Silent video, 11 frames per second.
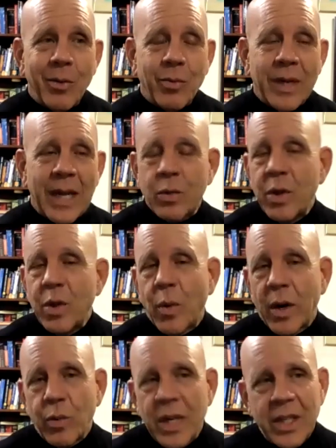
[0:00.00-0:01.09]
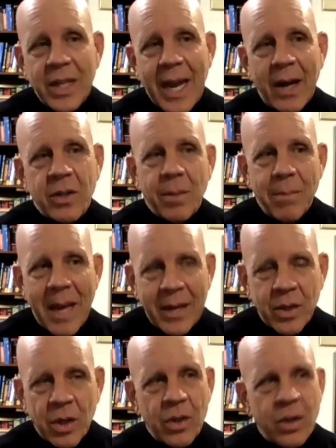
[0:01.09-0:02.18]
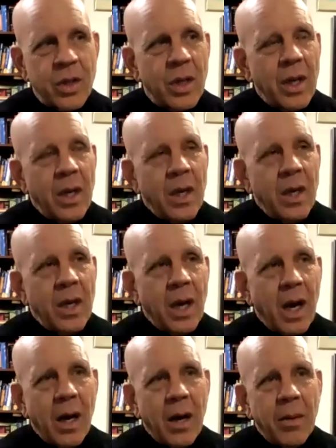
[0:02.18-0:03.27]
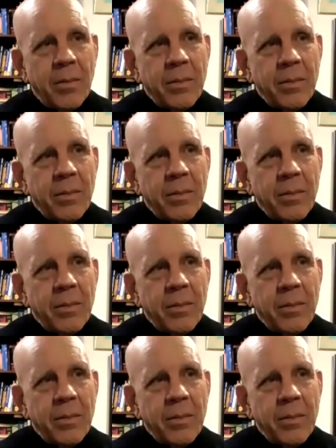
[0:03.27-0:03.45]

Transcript: that's when you want to reach out to mentors, and